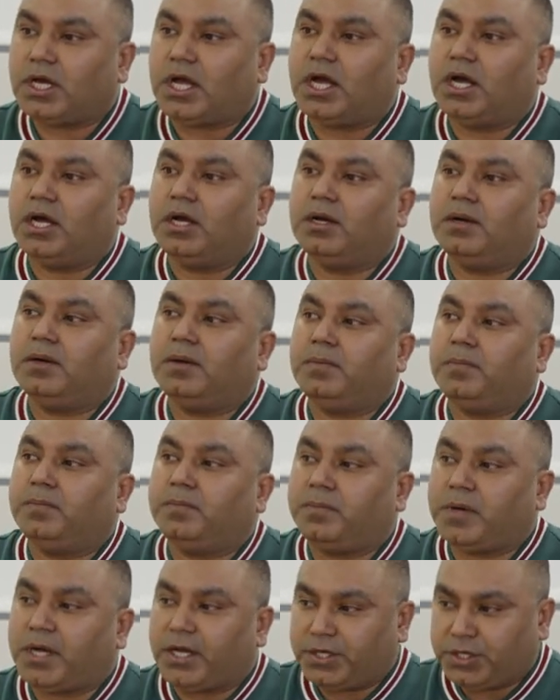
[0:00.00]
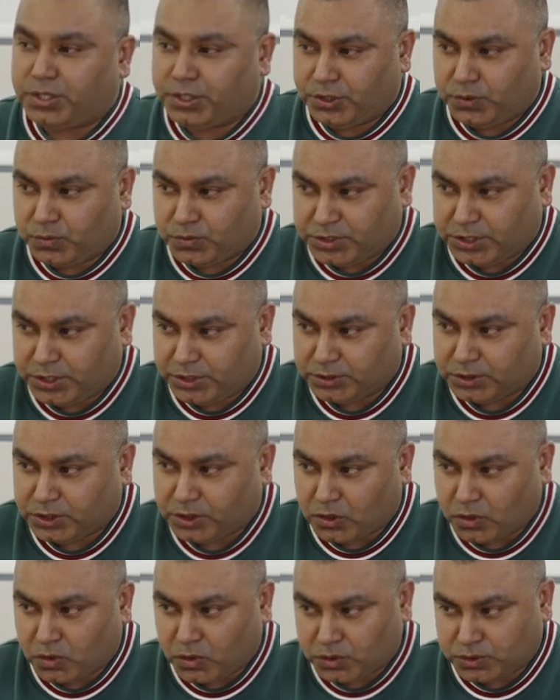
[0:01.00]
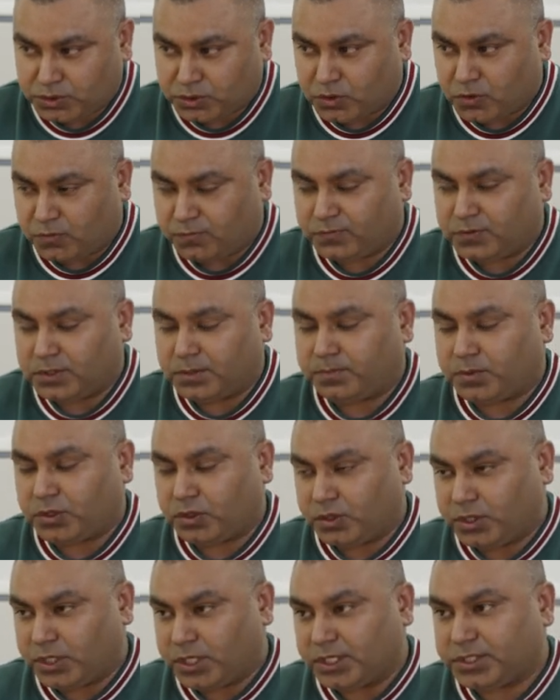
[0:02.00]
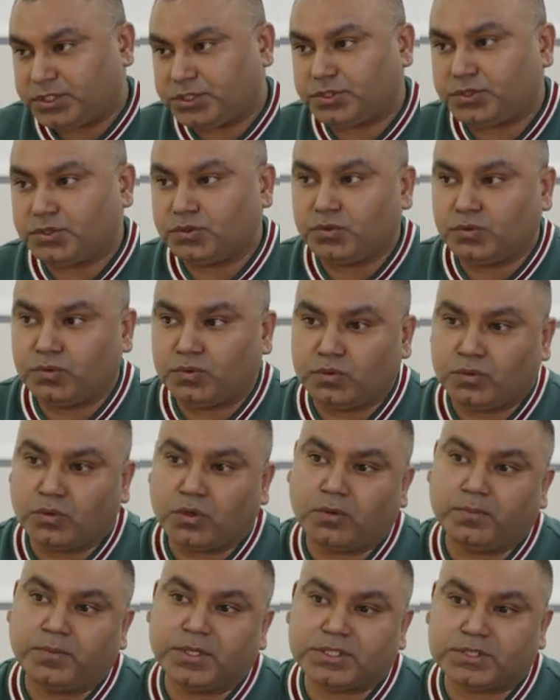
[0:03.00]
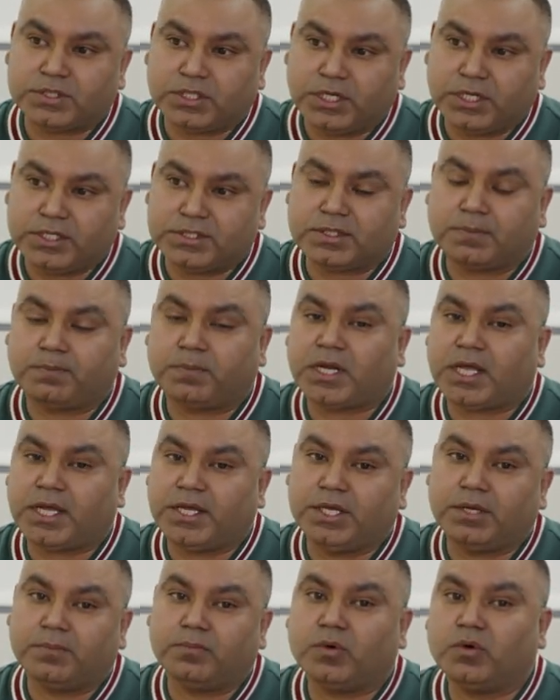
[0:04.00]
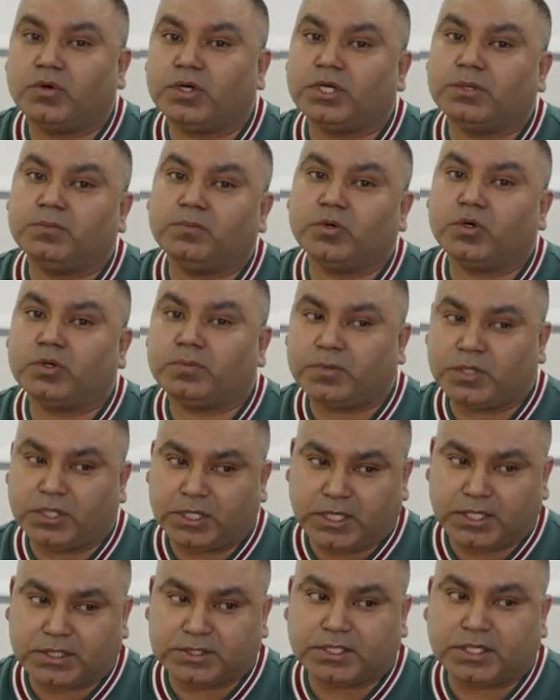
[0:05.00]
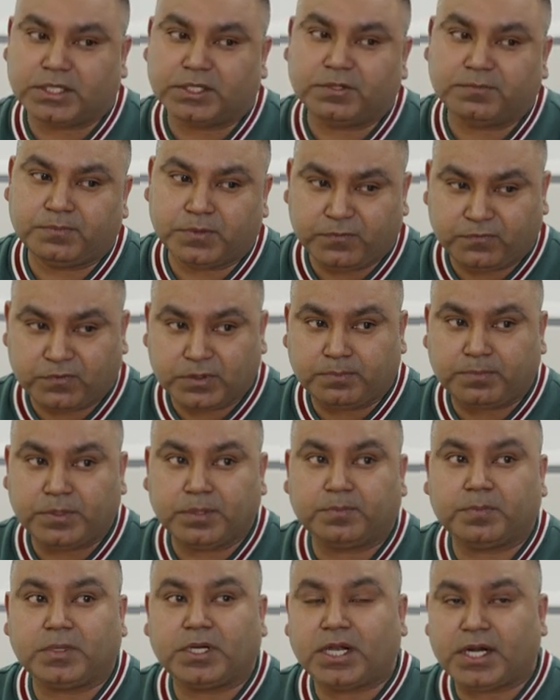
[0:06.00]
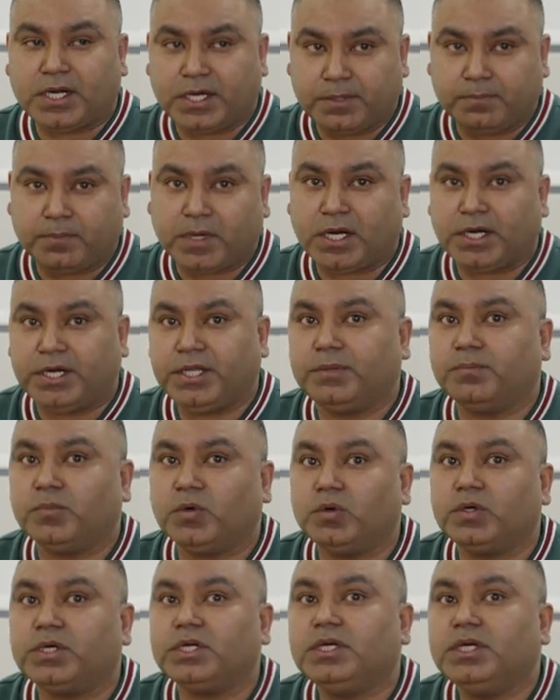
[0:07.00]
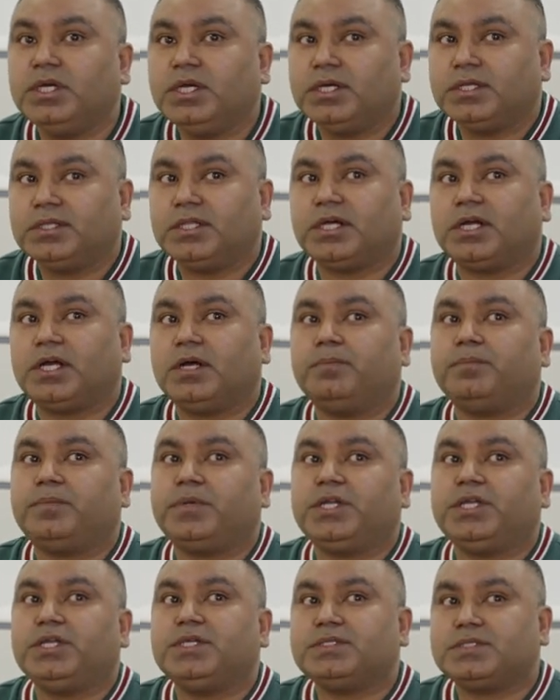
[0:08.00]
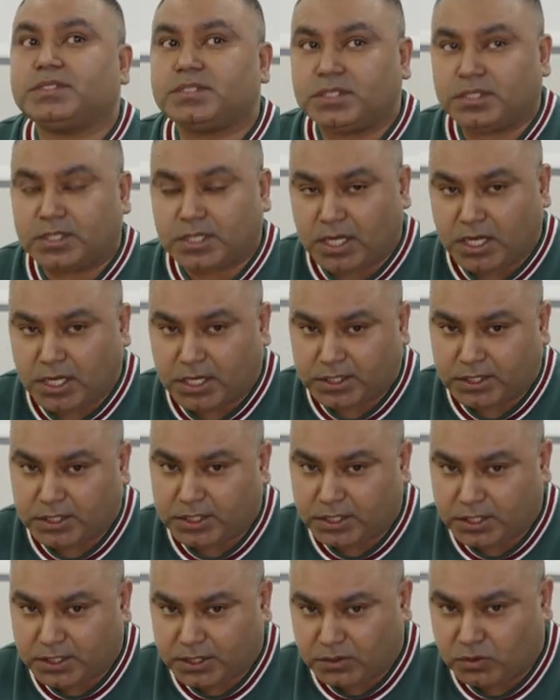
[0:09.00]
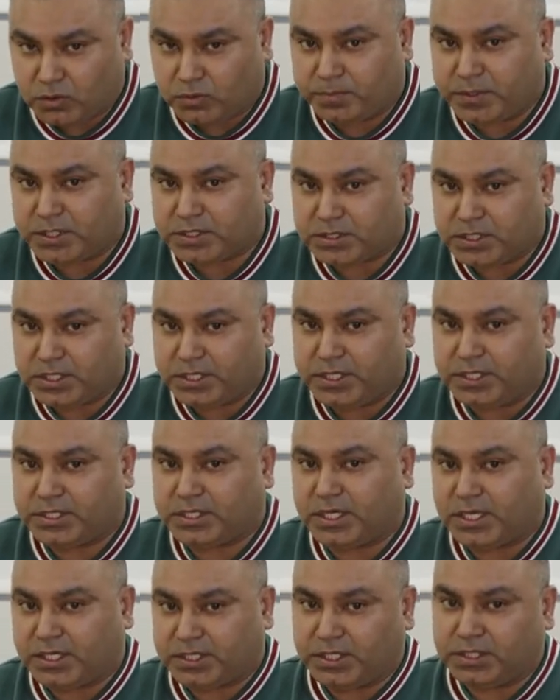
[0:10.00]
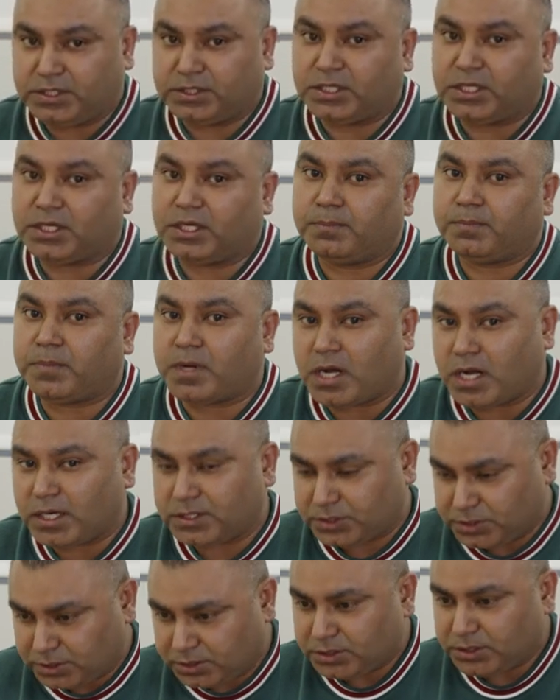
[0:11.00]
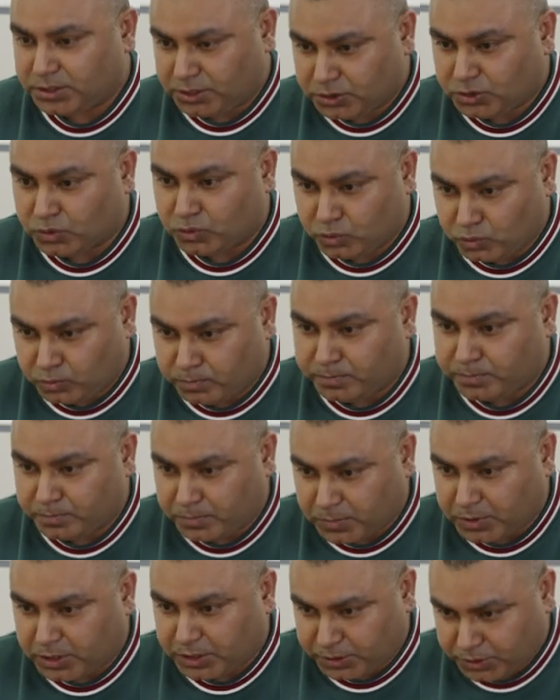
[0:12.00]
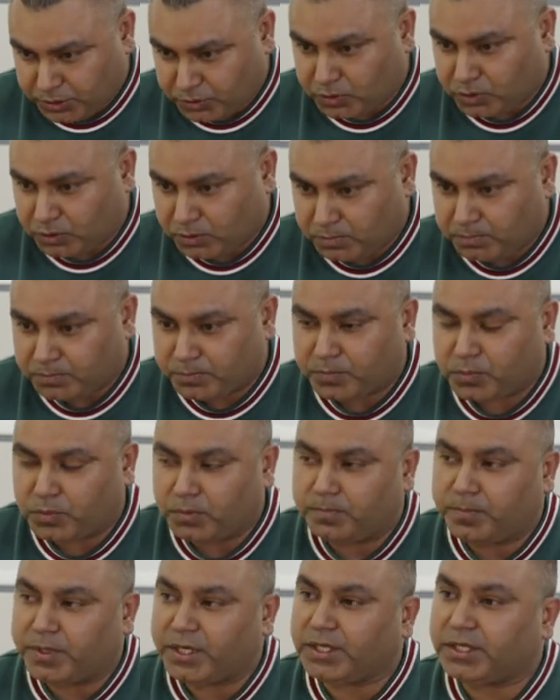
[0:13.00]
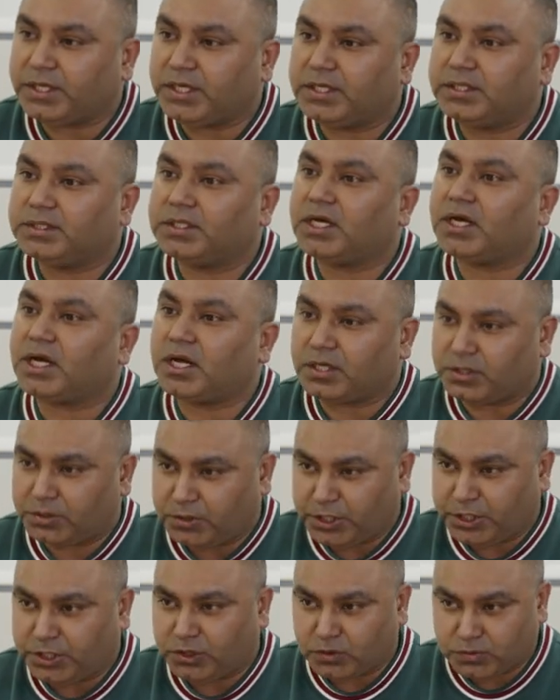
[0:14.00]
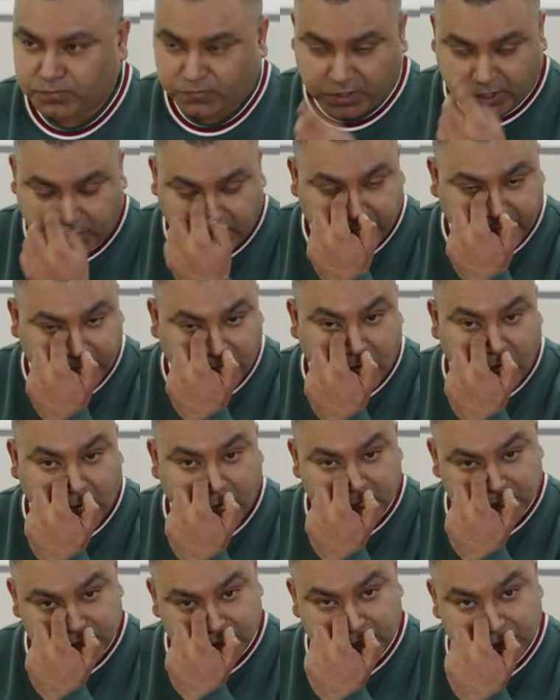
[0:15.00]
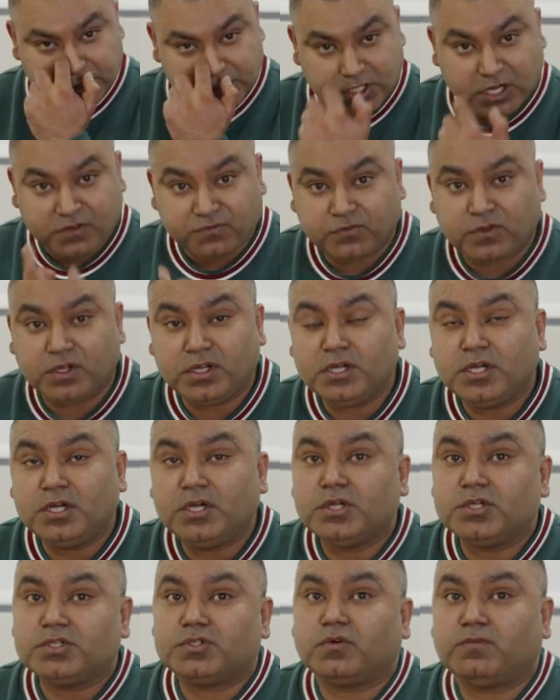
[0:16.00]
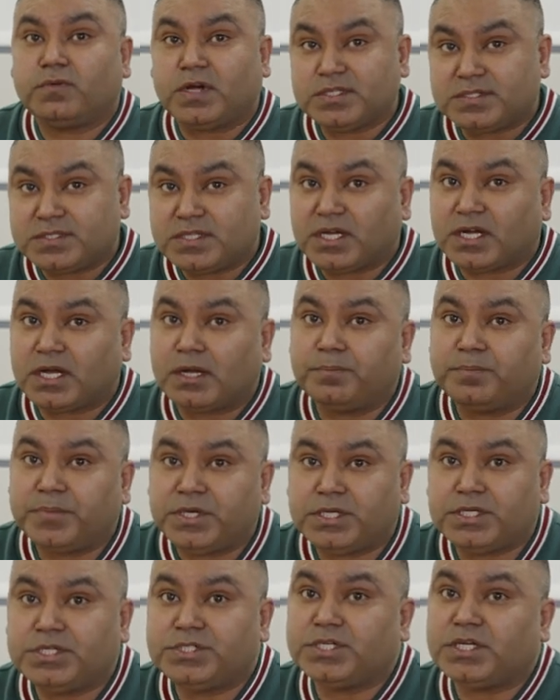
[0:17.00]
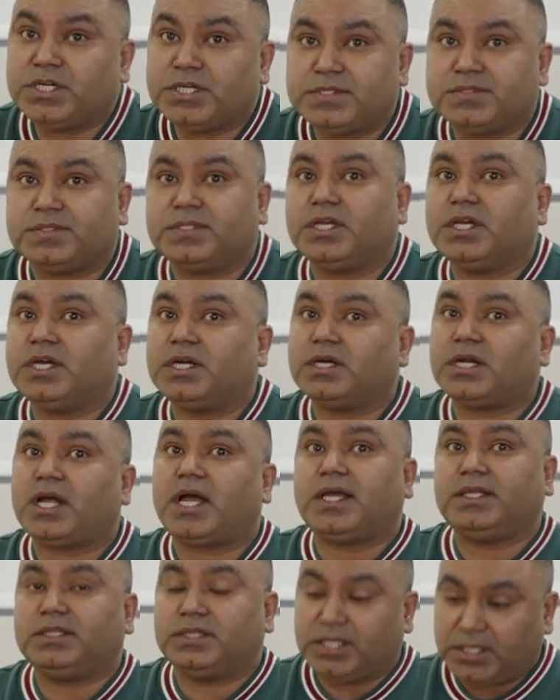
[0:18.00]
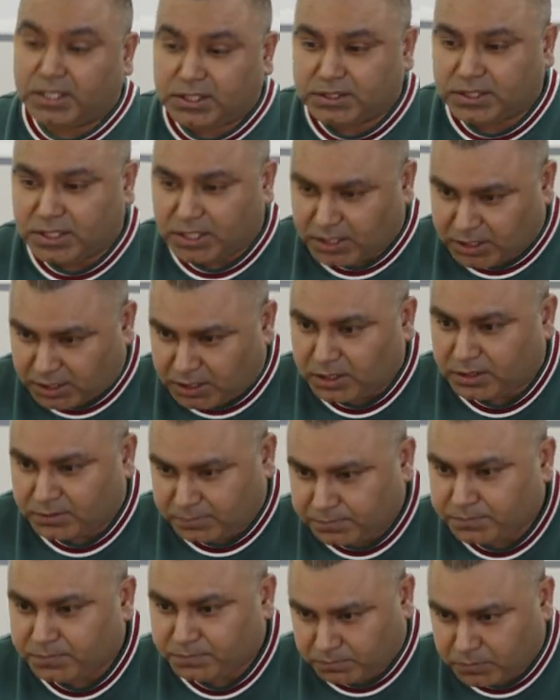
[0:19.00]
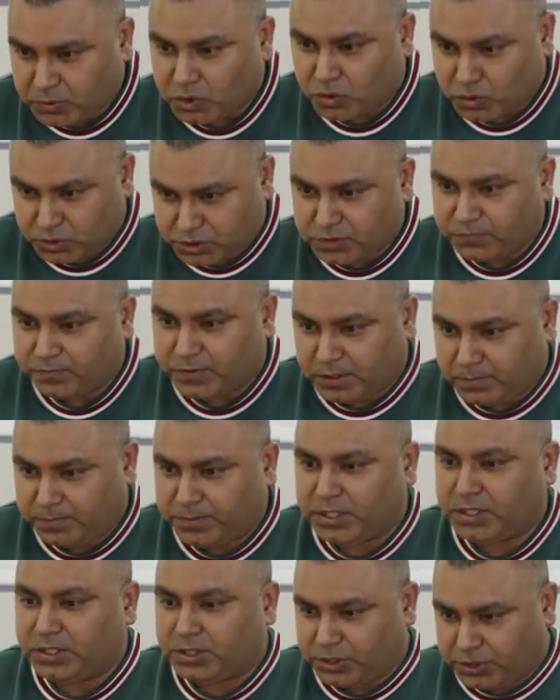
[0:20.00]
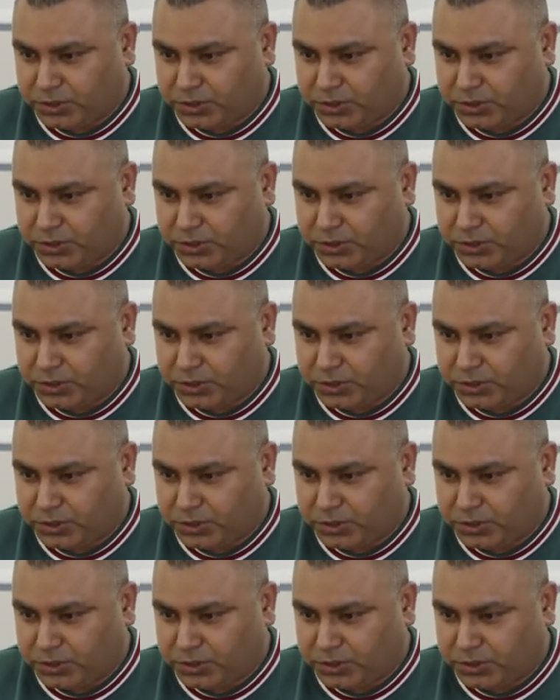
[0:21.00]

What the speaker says: by reducing the cost of the product to obviously supply more and more products. And if the people are demanding more, the companies are obviously taking the part to, you know, bringing the eco-friendly cars and stuff. So once the competition is there, I think the cost will be